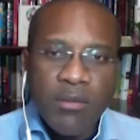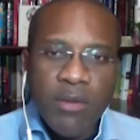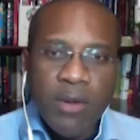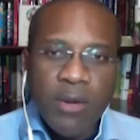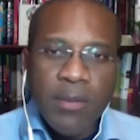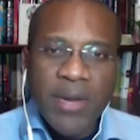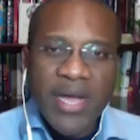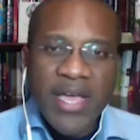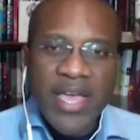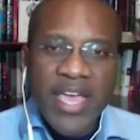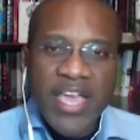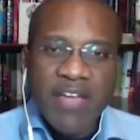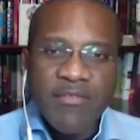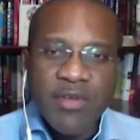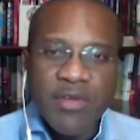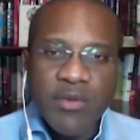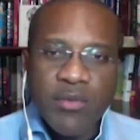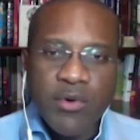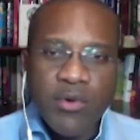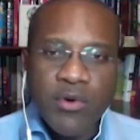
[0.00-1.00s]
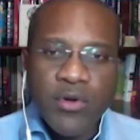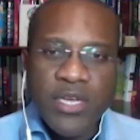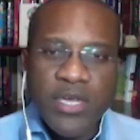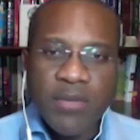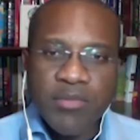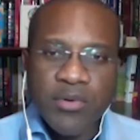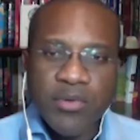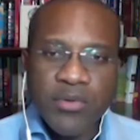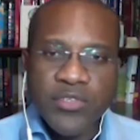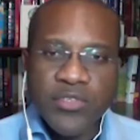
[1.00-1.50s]
but by every word
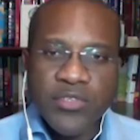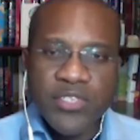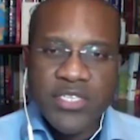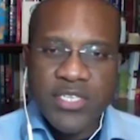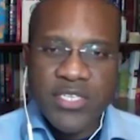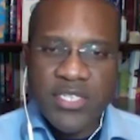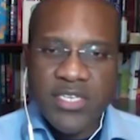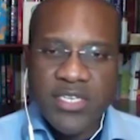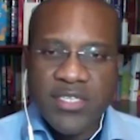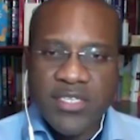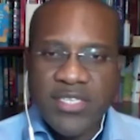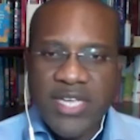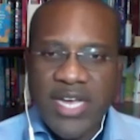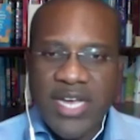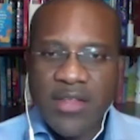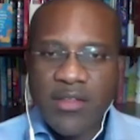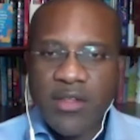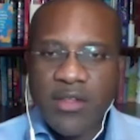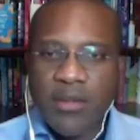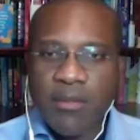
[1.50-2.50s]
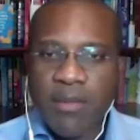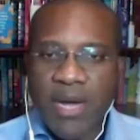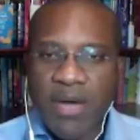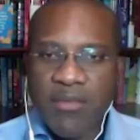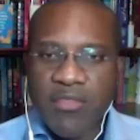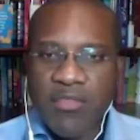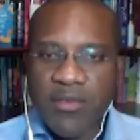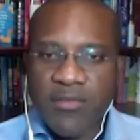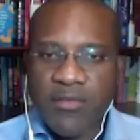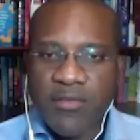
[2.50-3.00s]
that proceeds out of the
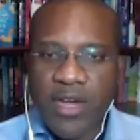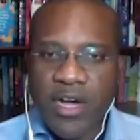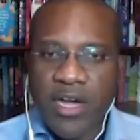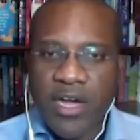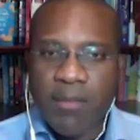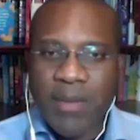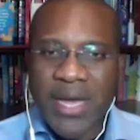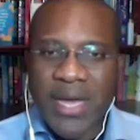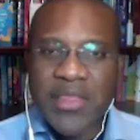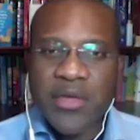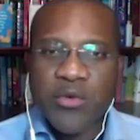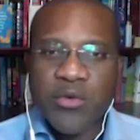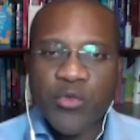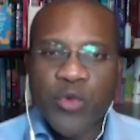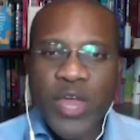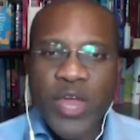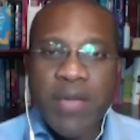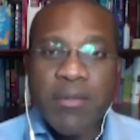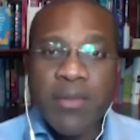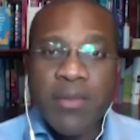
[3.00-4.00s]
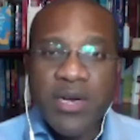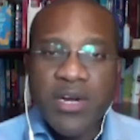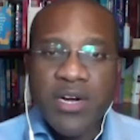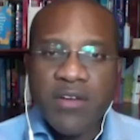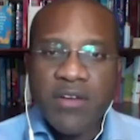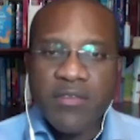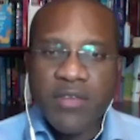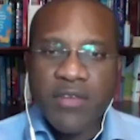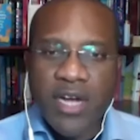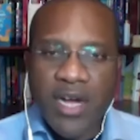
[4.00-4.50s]
mouth of God, by the rhema
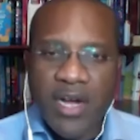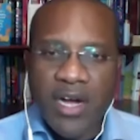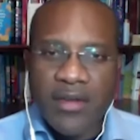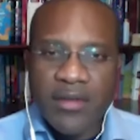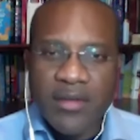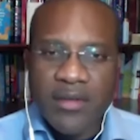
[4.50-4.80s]
of God.